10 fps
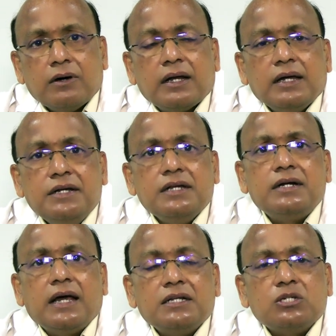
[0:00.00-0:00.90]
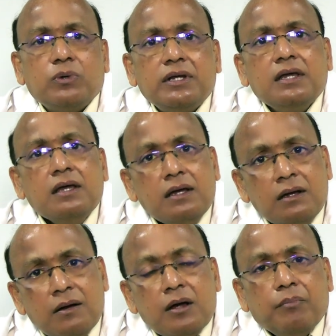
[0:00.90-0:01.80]
our Indian diet is very
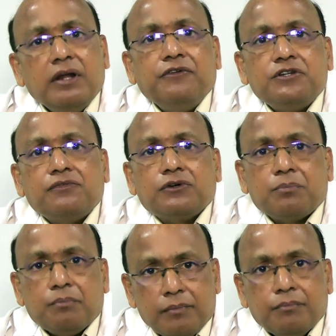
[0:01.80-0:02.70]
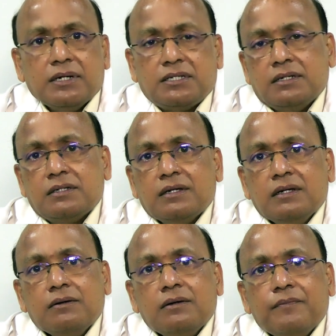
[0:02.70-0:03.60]
beneficial for the persons
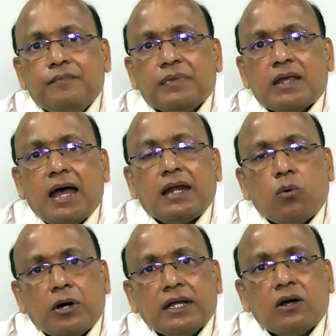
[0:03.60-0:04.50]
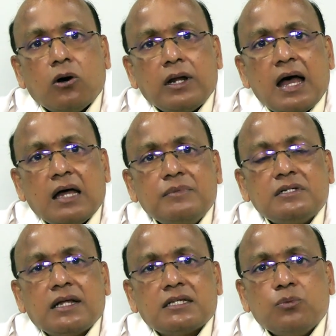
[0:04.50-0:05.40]
and avoiding all
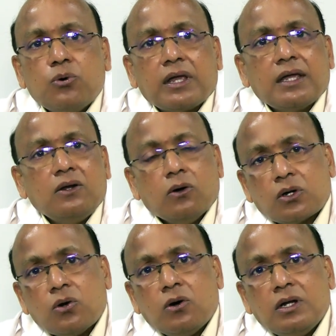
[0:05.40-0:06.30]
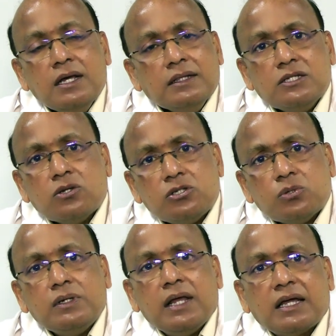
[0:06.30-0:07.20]
habits like smoking and alcohol this
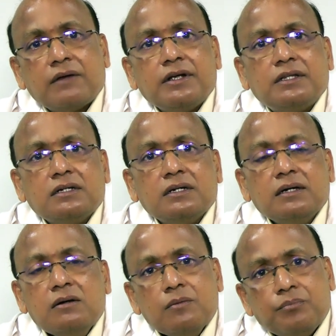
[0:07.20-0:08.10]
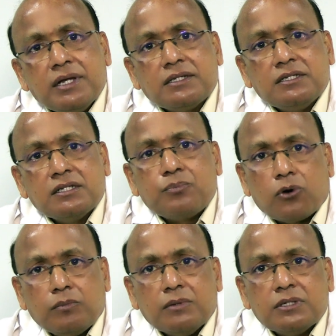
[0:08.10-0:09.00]
also will aggravate the pre-existing
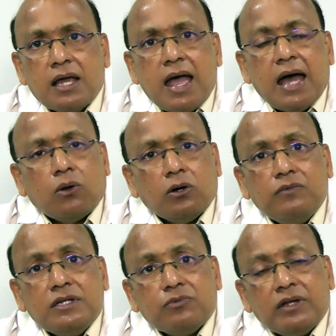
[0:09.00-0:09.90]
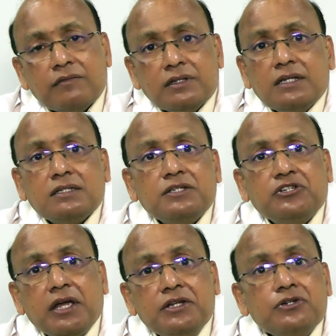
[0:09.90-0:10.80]
problems and always whenever there's a
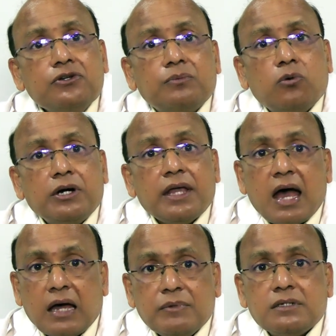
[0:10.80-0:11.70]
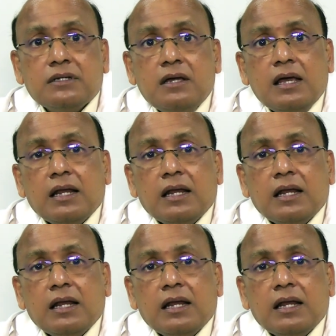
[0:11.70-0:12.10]
change in your body habits